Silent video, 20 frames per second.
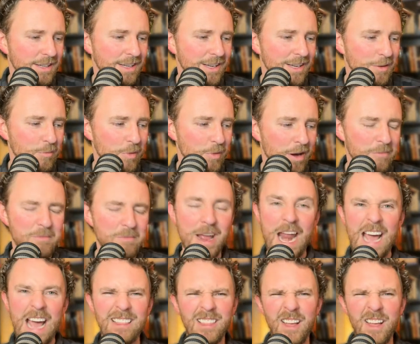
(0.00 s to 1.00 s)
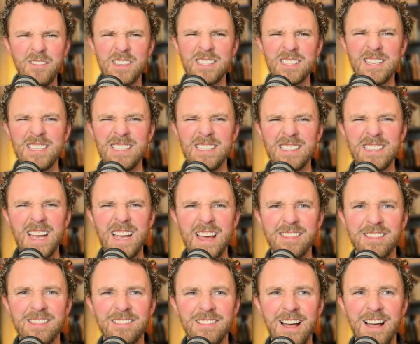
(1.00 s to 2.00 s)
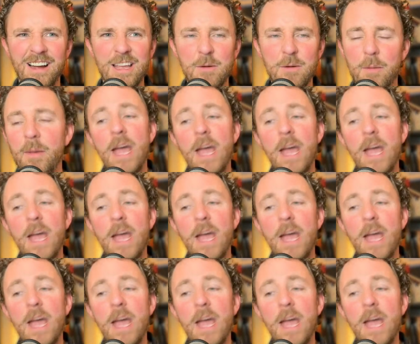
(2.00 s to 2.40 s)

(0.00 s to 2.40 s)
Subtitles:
But, man, I'd love to see Seth lock him up.